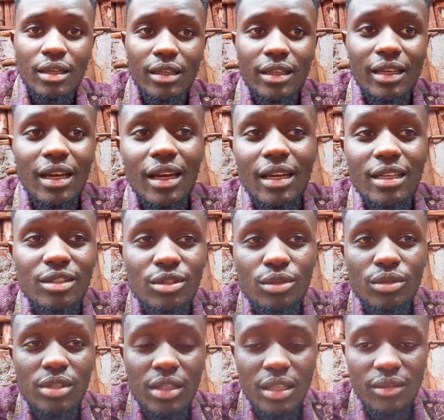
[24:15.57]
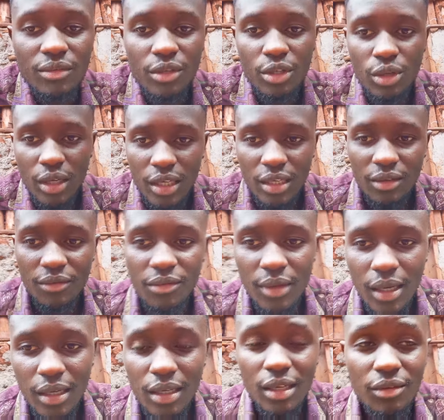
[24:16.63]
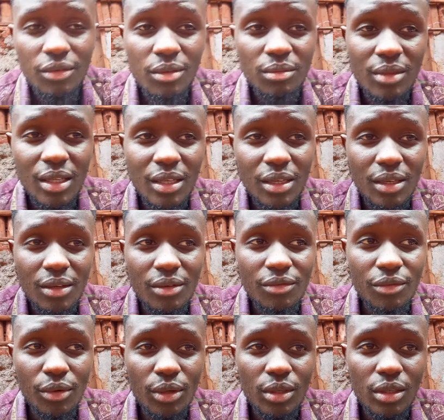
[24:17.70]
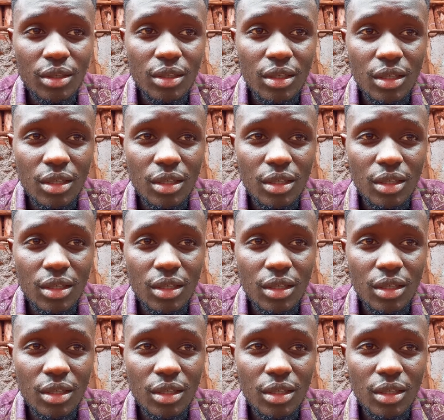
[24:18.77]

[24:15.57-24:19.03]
The guy asked to see the video. I gave I gave him the phone.